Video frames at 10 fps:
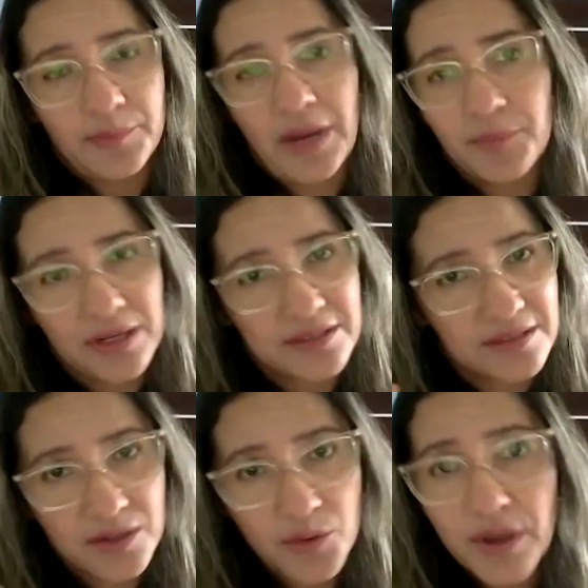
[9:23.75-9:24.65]
I
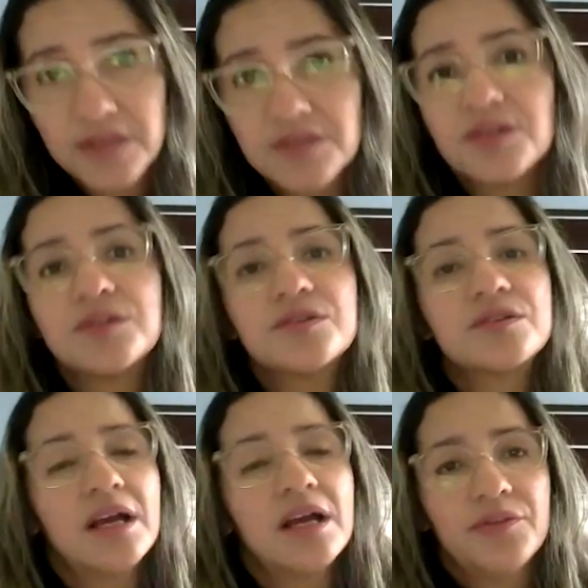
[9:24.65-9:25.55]
practiced the
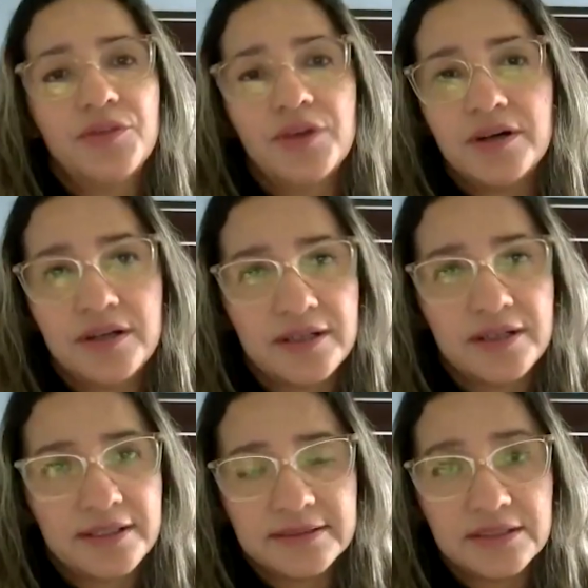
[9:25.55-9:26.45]
questions.
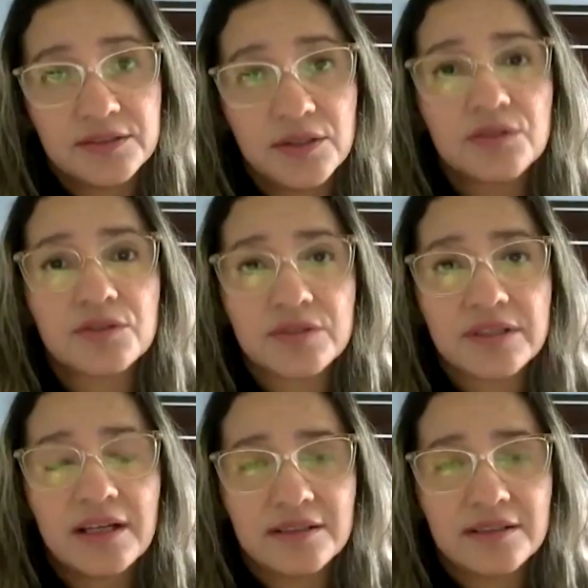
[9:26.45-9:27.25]
The doctor